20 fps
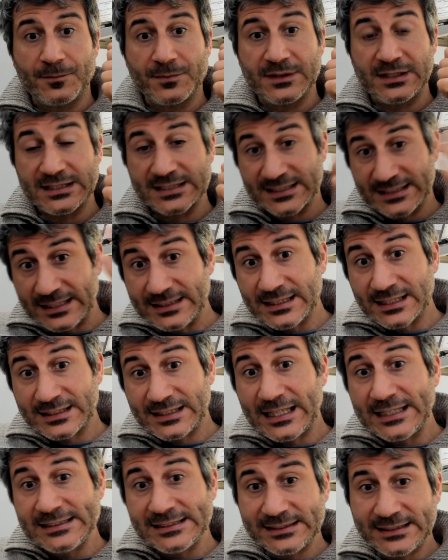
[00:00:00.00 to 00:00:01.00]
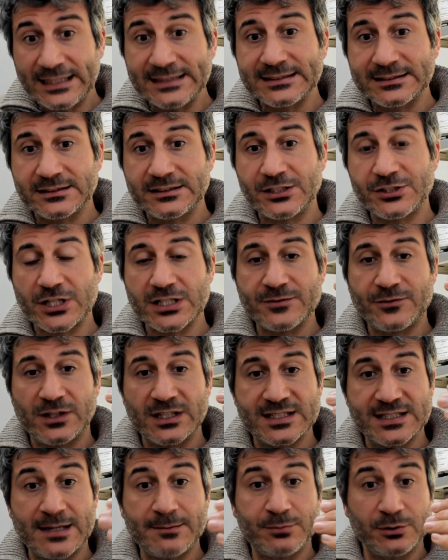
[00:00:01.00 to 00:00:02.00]
the standardized tests such as for
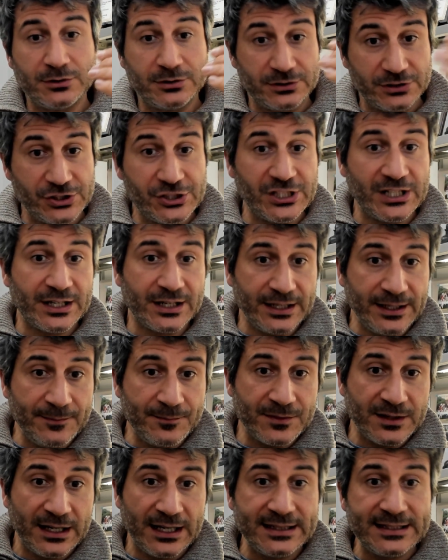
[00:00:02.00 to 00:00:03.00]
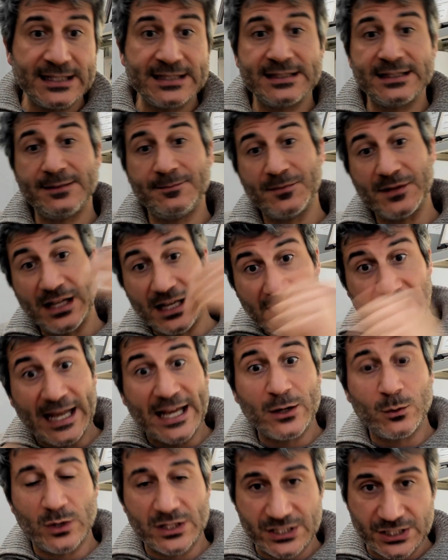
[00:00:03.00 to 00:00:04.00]
example gre and then the
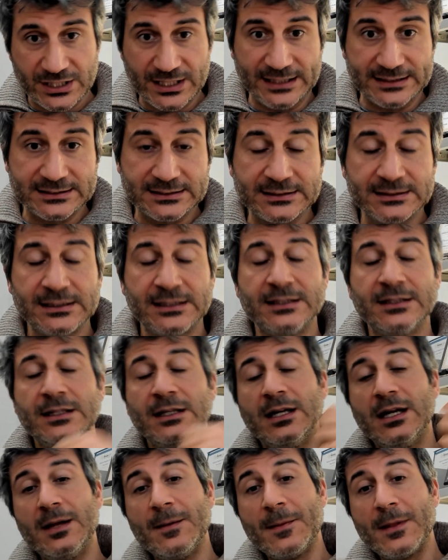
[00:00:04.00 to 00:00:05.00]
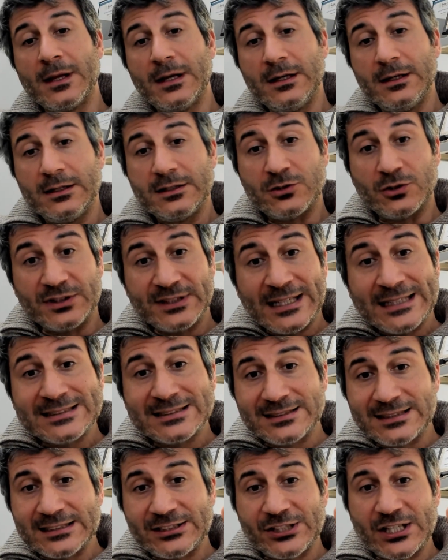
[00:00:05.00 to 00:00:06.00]
language test so
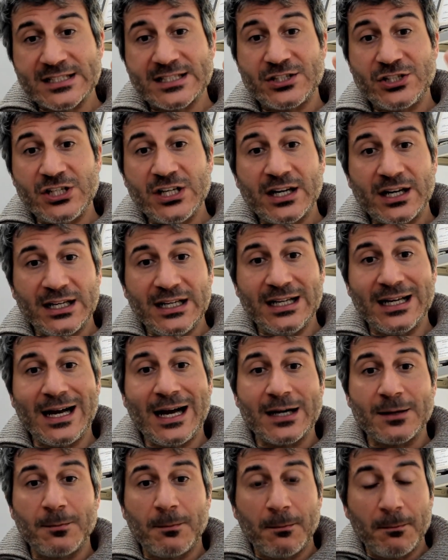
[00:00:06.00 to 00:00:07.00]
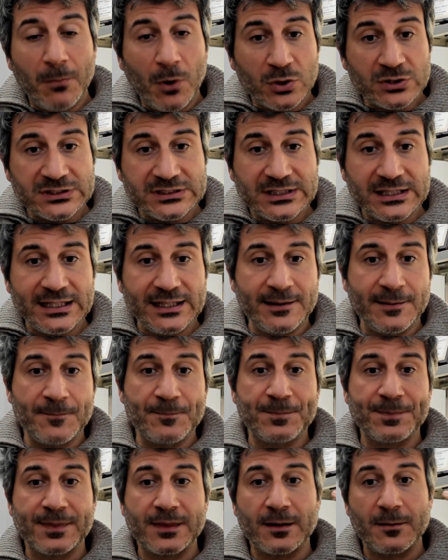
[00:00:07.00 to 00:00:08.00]
tests such as gre are mostly
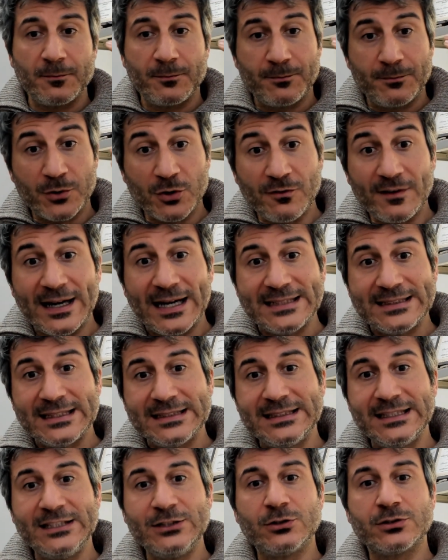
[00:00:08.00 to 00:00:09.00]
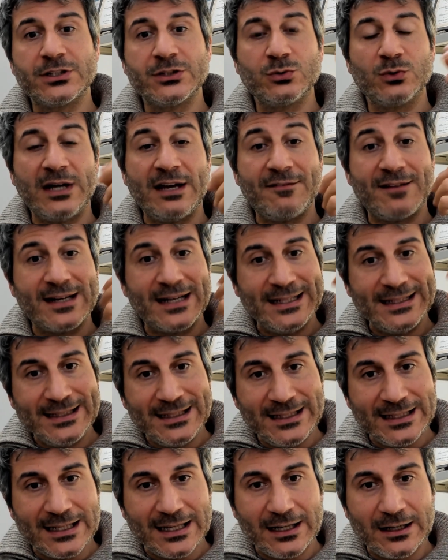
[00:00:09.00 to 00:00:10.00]
provided in order to have an
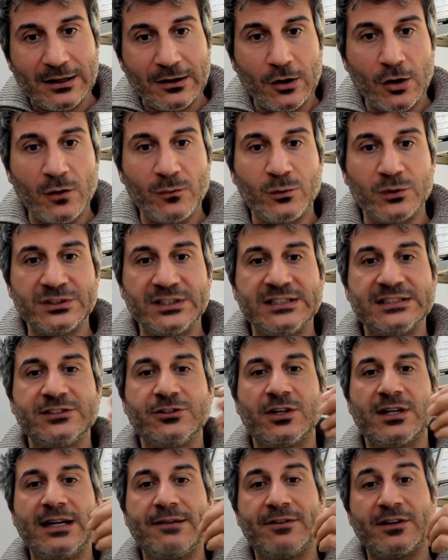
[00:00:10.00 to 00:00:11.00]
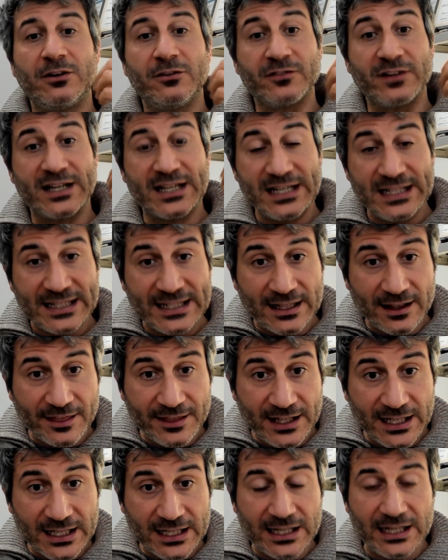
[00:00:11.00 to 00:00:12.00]
idea of what is your level of critical
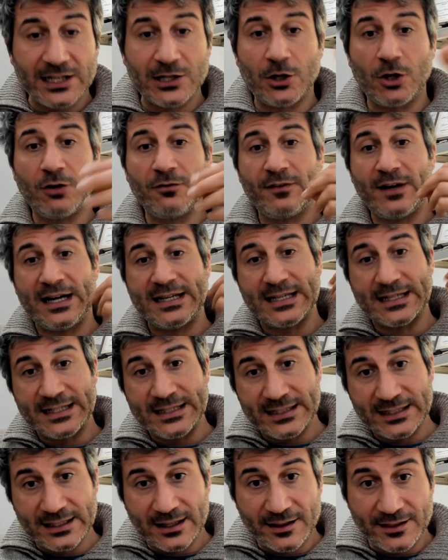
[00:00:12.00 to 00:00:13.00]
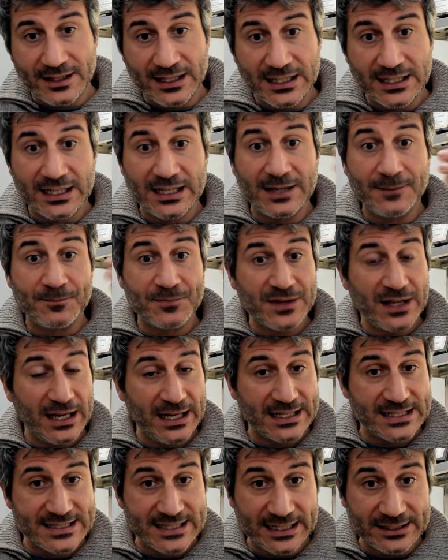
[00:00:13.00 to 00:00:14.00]
thinking, of analytical thinking,
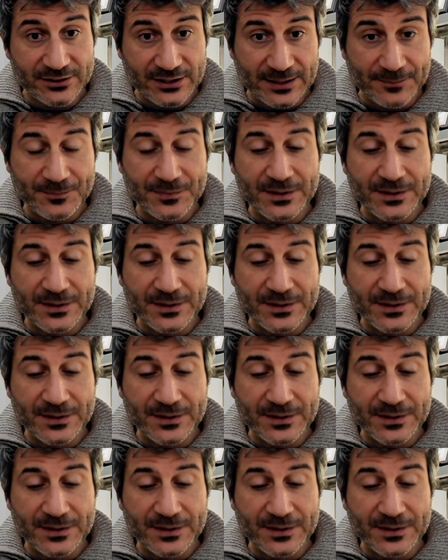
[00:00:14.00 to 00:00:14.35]
etc.